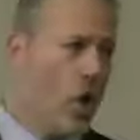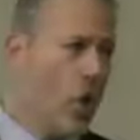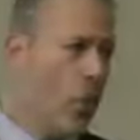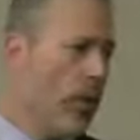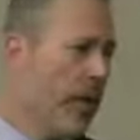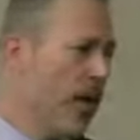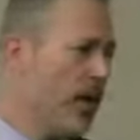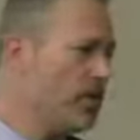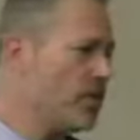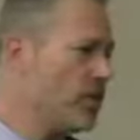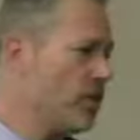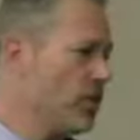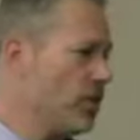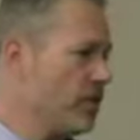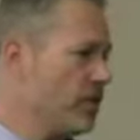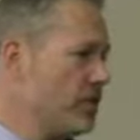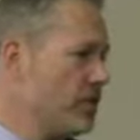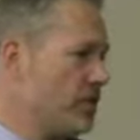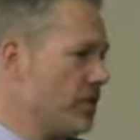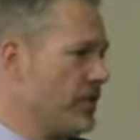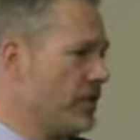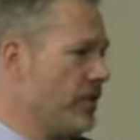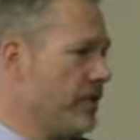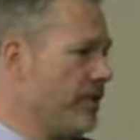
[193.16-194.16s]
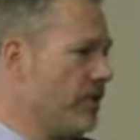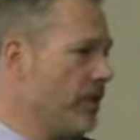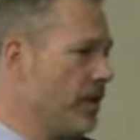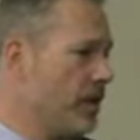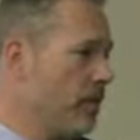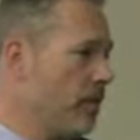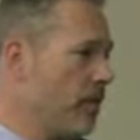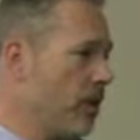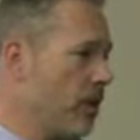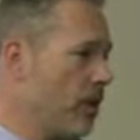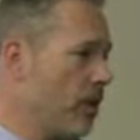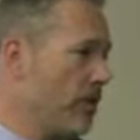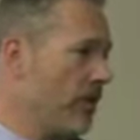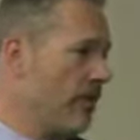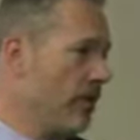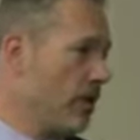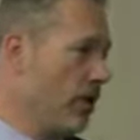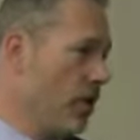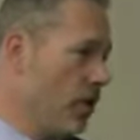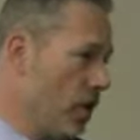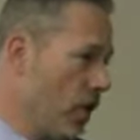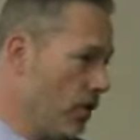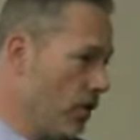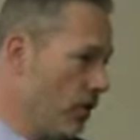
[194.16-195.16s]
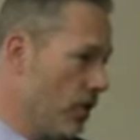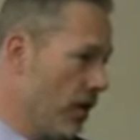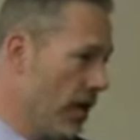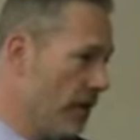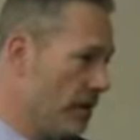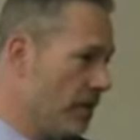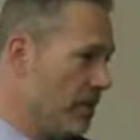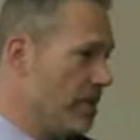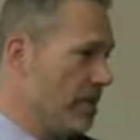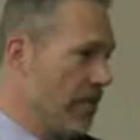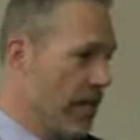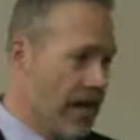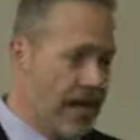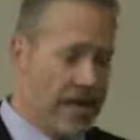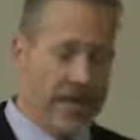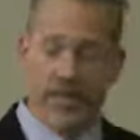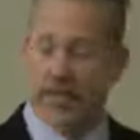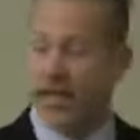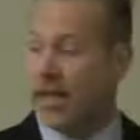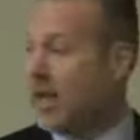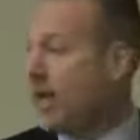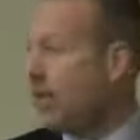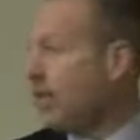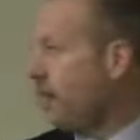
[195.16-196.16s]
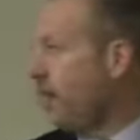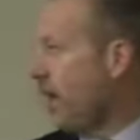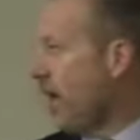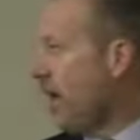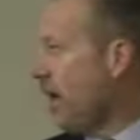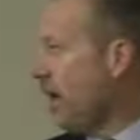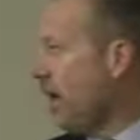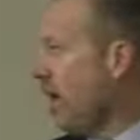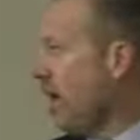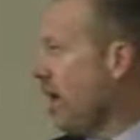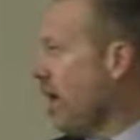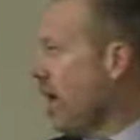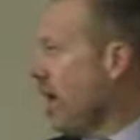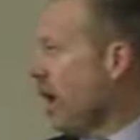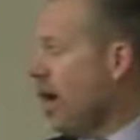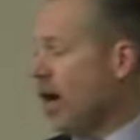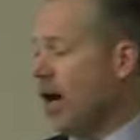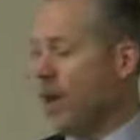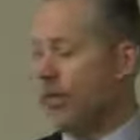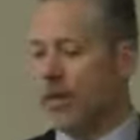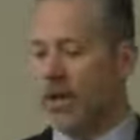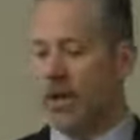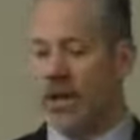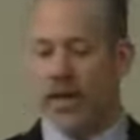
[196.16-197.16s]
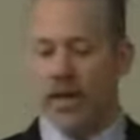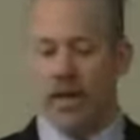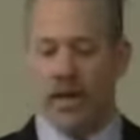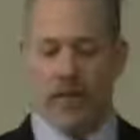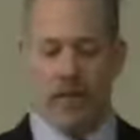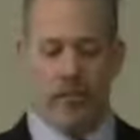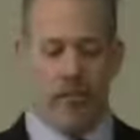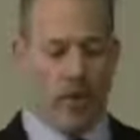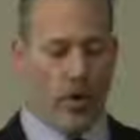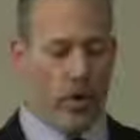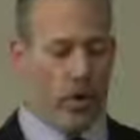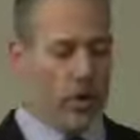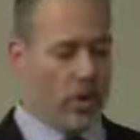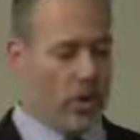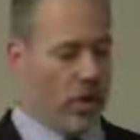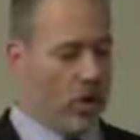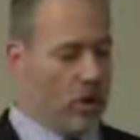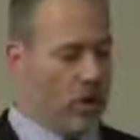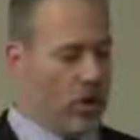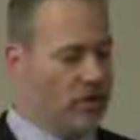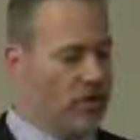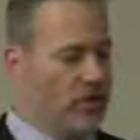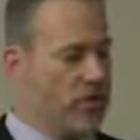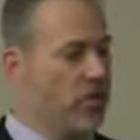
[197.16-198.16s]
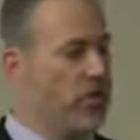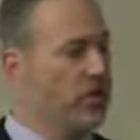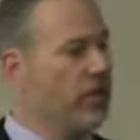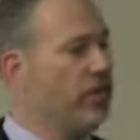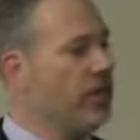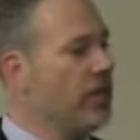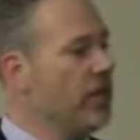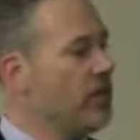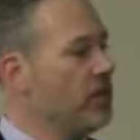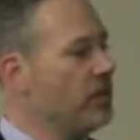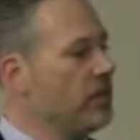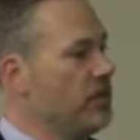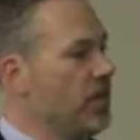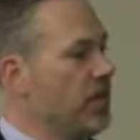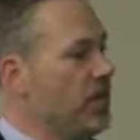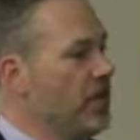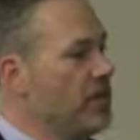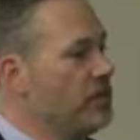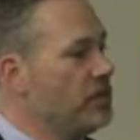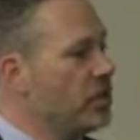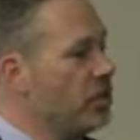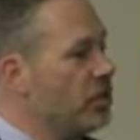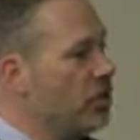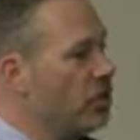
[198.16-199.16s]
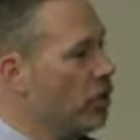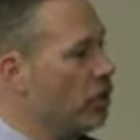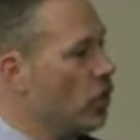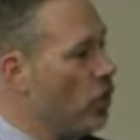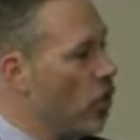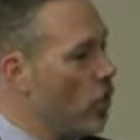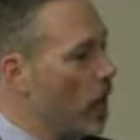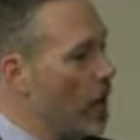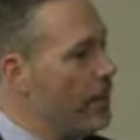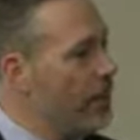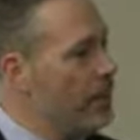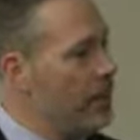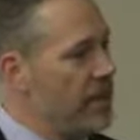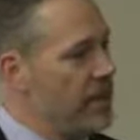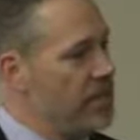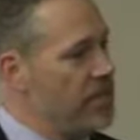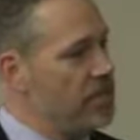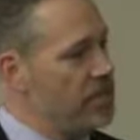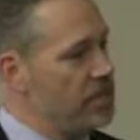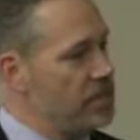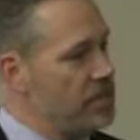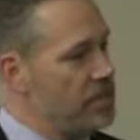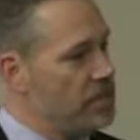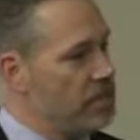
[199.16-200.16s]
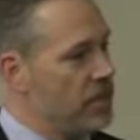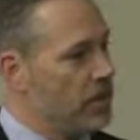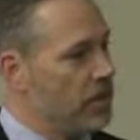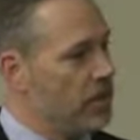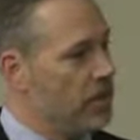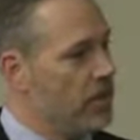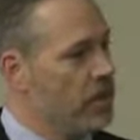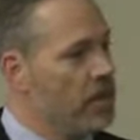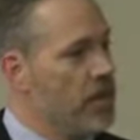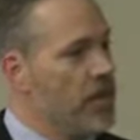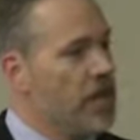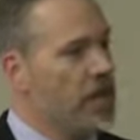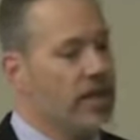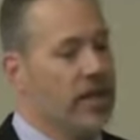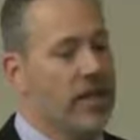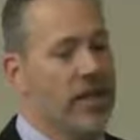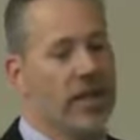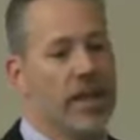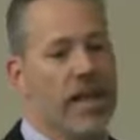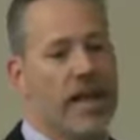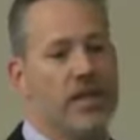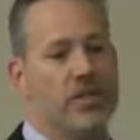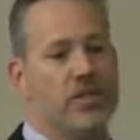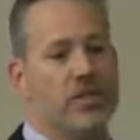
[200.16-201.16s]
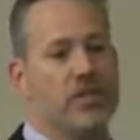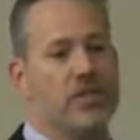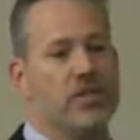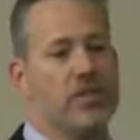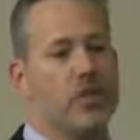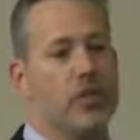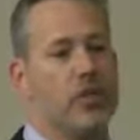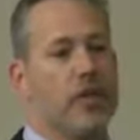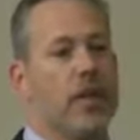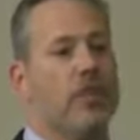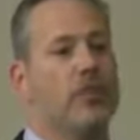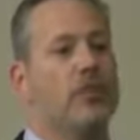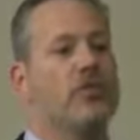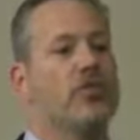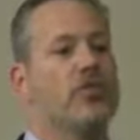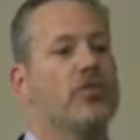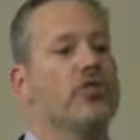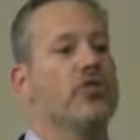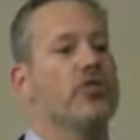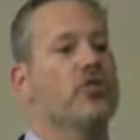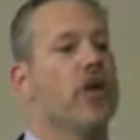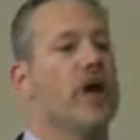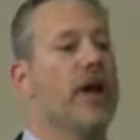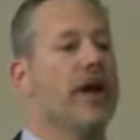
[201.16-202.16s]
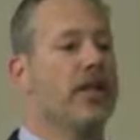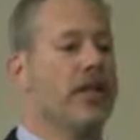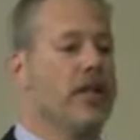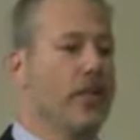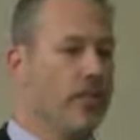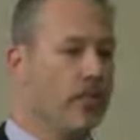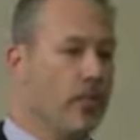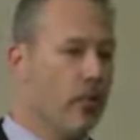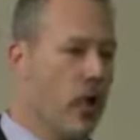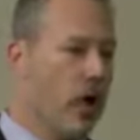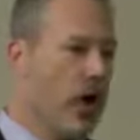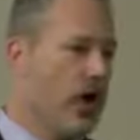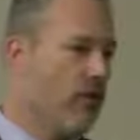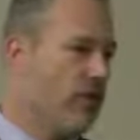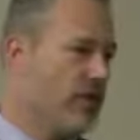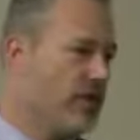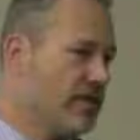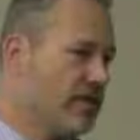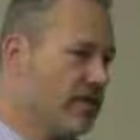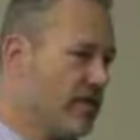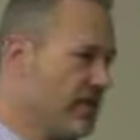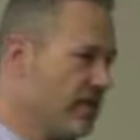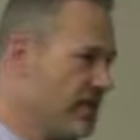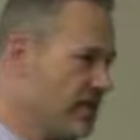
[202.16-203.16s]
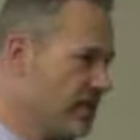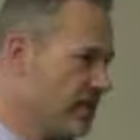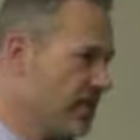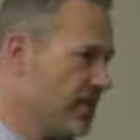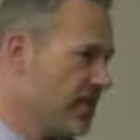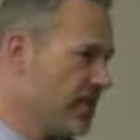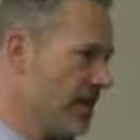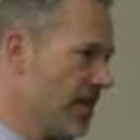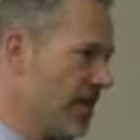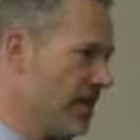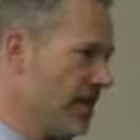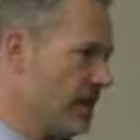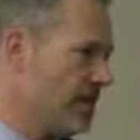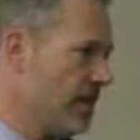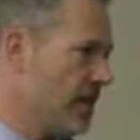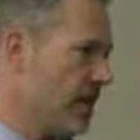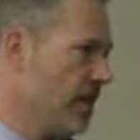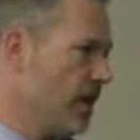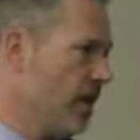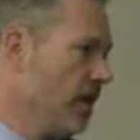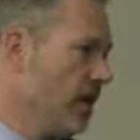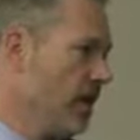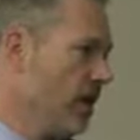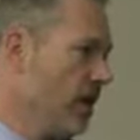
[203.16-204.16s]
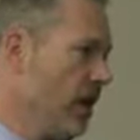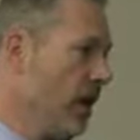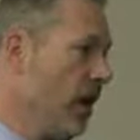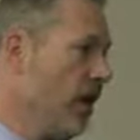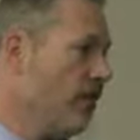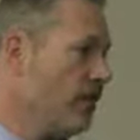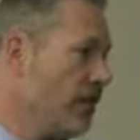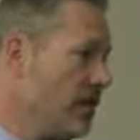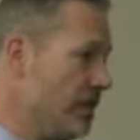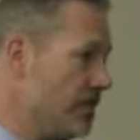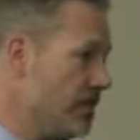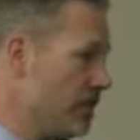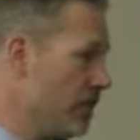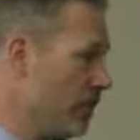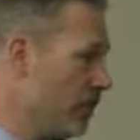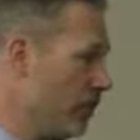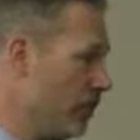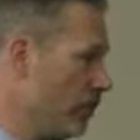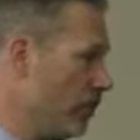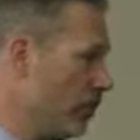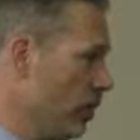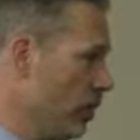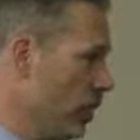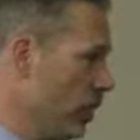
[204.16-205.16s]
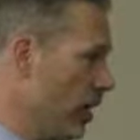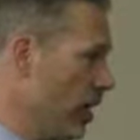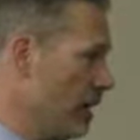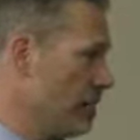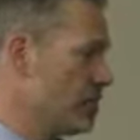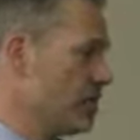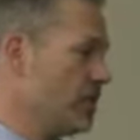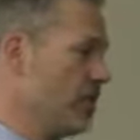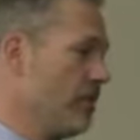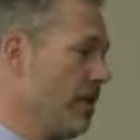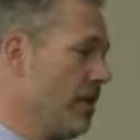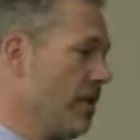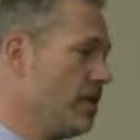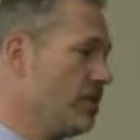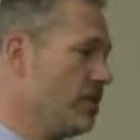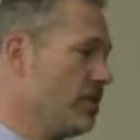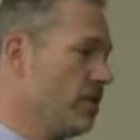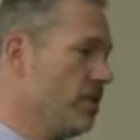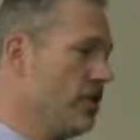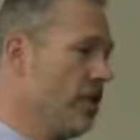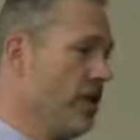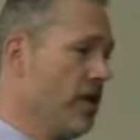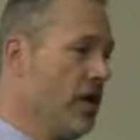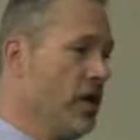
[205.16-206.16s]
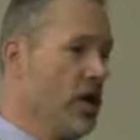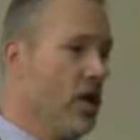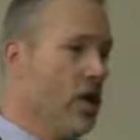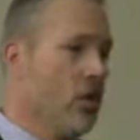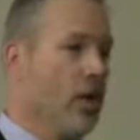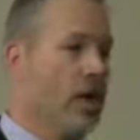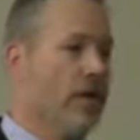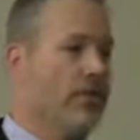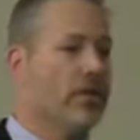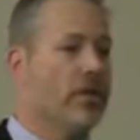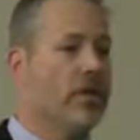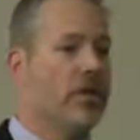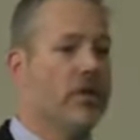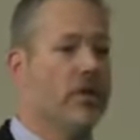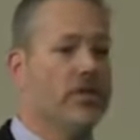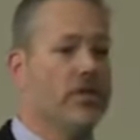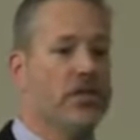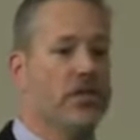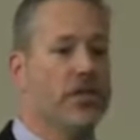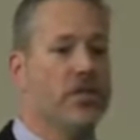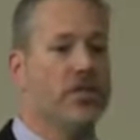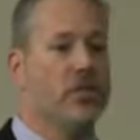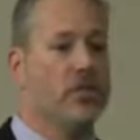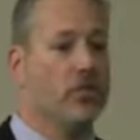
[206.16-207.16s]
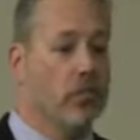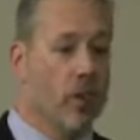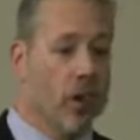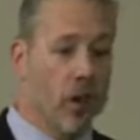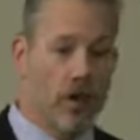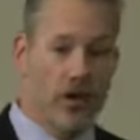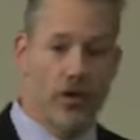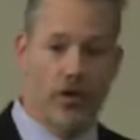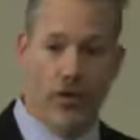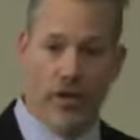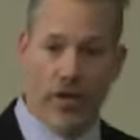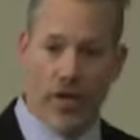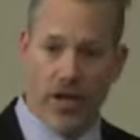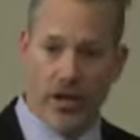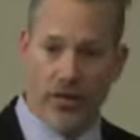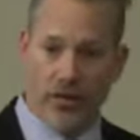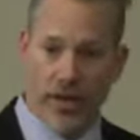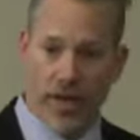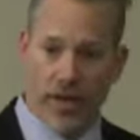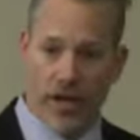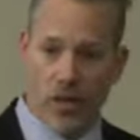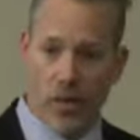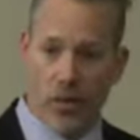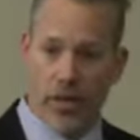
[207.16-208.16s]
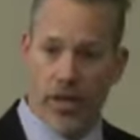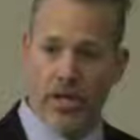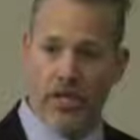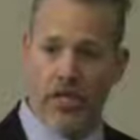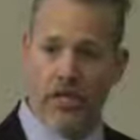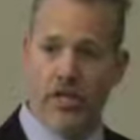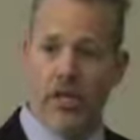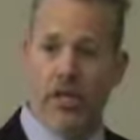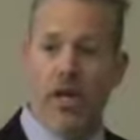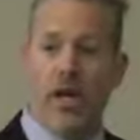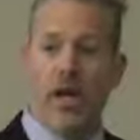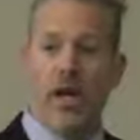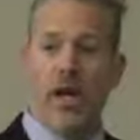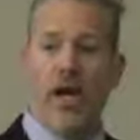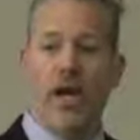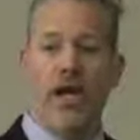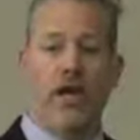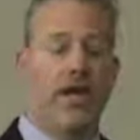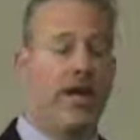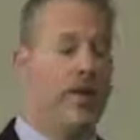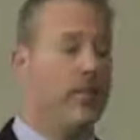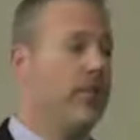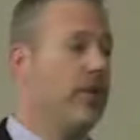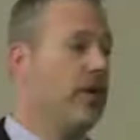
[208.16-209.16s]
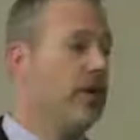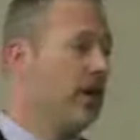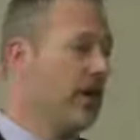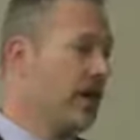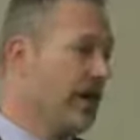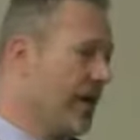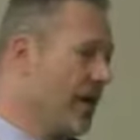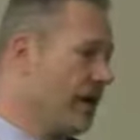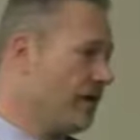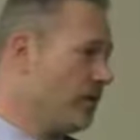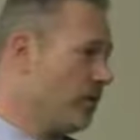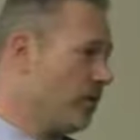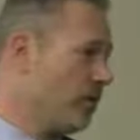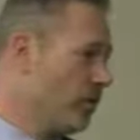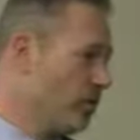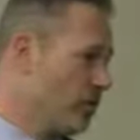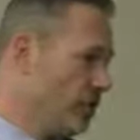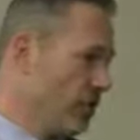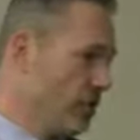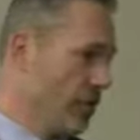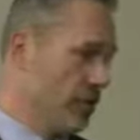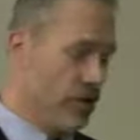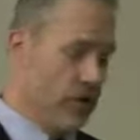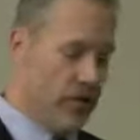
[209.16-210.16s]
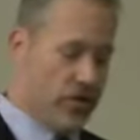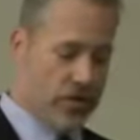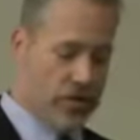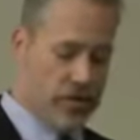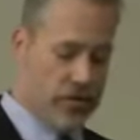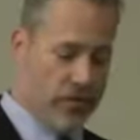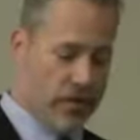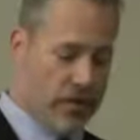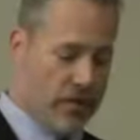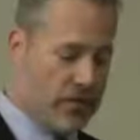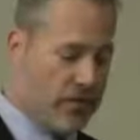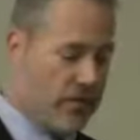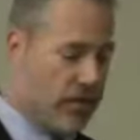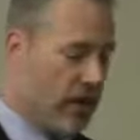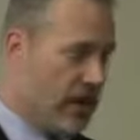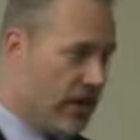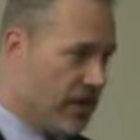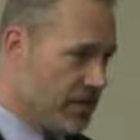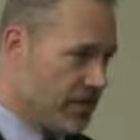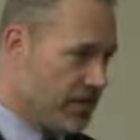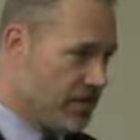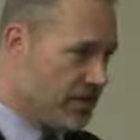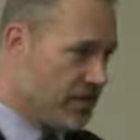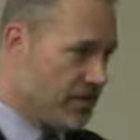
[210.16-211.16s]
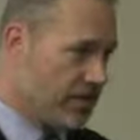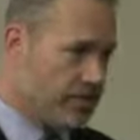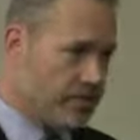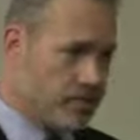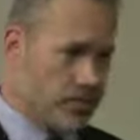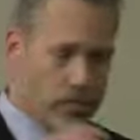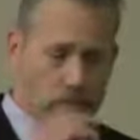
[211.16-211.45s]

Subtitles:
We also used it to fund part of our No More Hepatitis campaign, and also developed a secure web-based system that allows us to be able to track the progress and success of these different programs to make sure that we have a clear sense of monitoring and evaluation and can be accountable to the use of these funds.